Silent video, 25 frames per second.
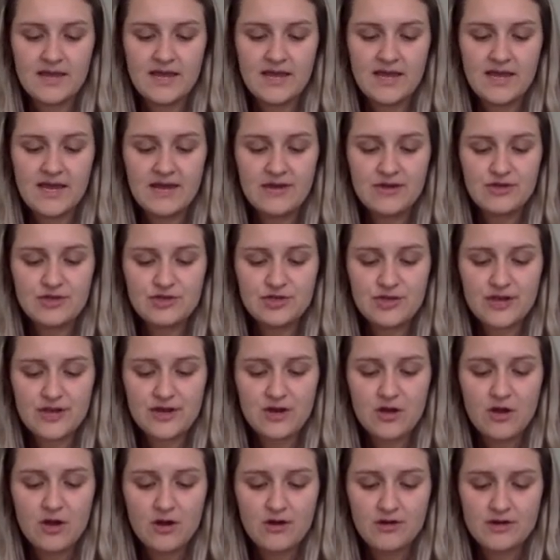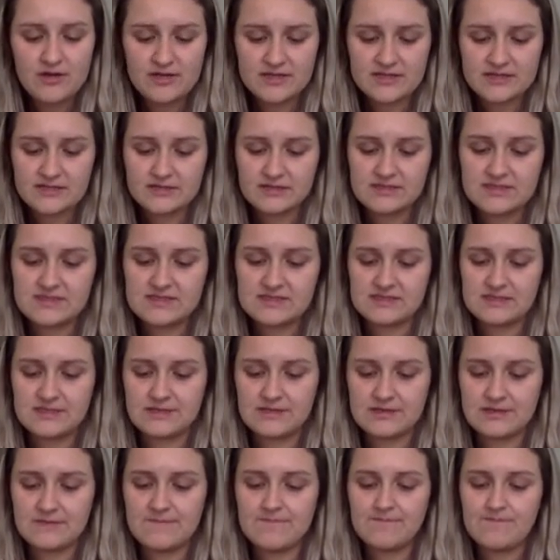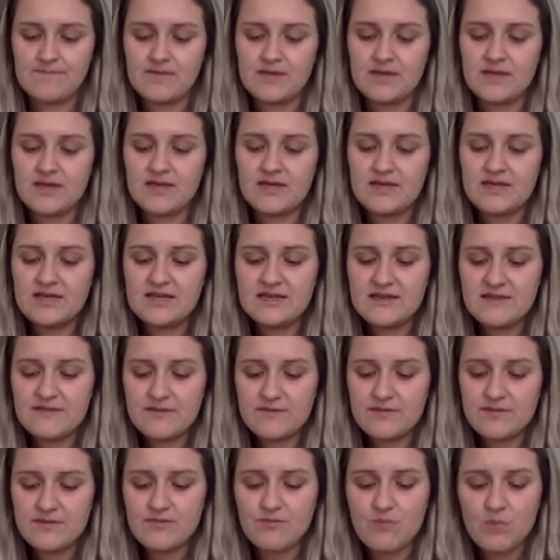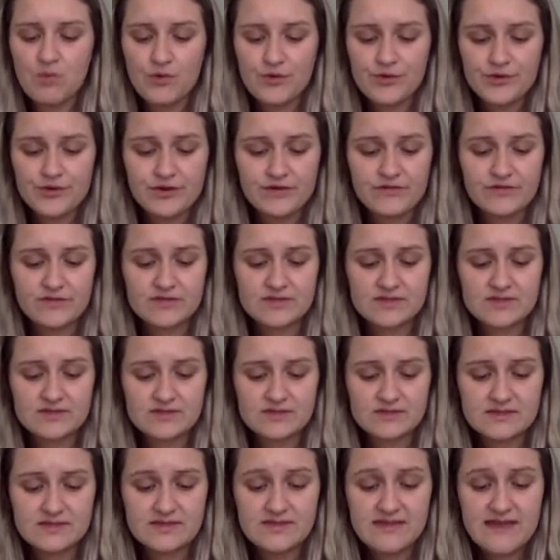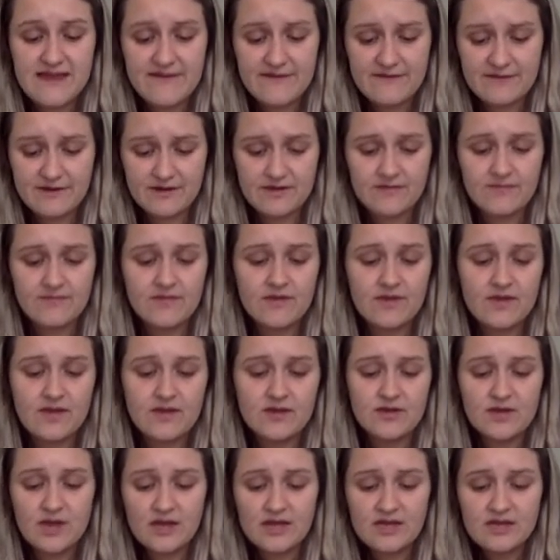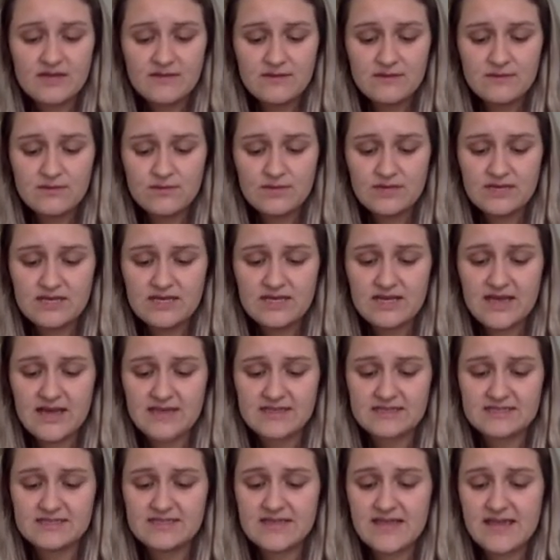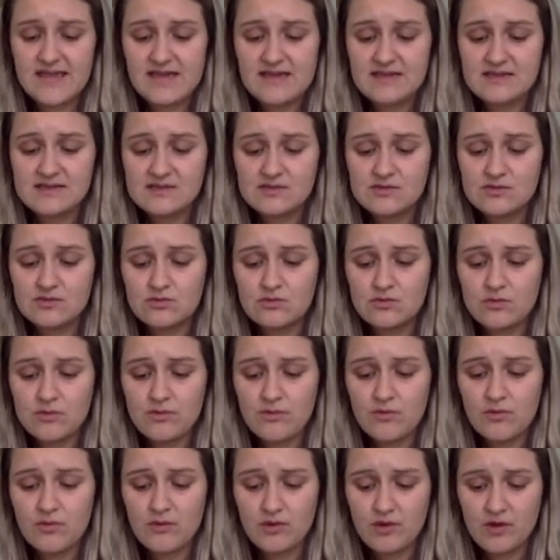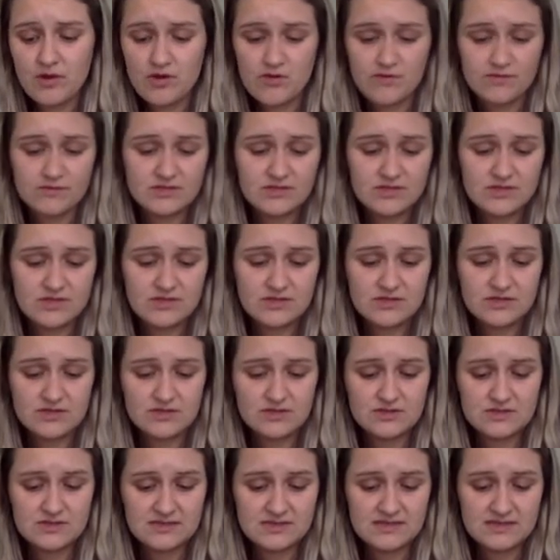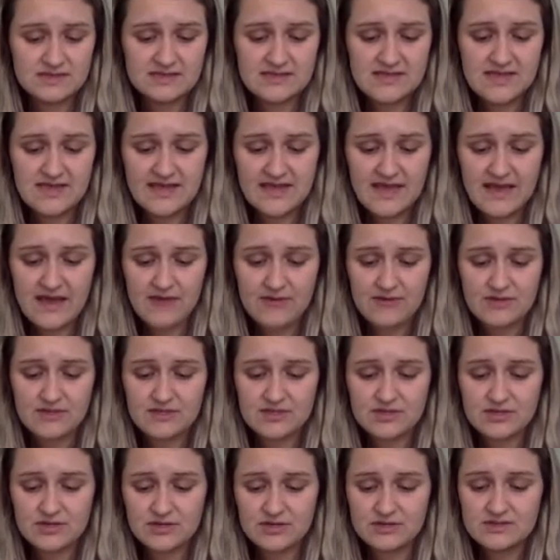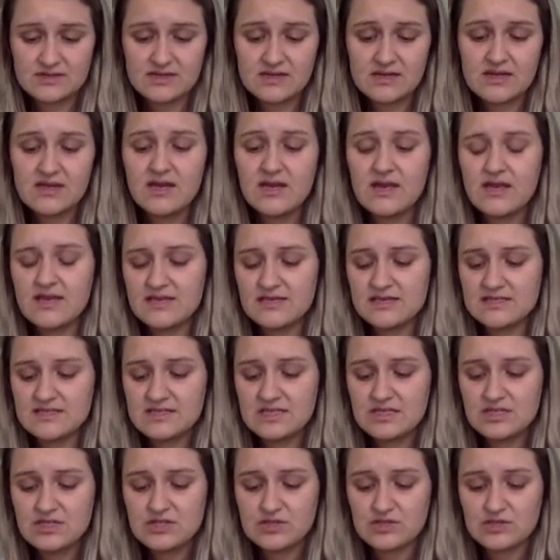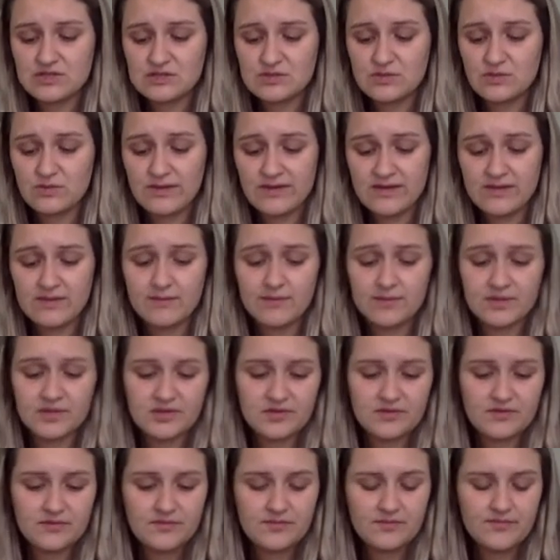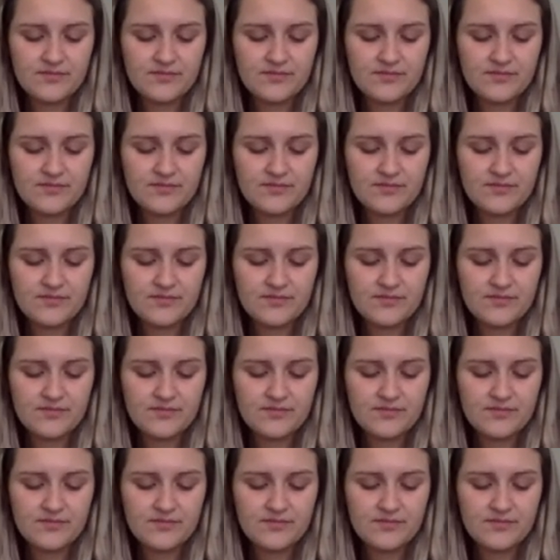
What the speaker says: Harry tried hard not to listen to her. He'd never been more nervous, never, not even when he had to take a school report home to the Dursleys saying how he'd turned his teacher's wig blue.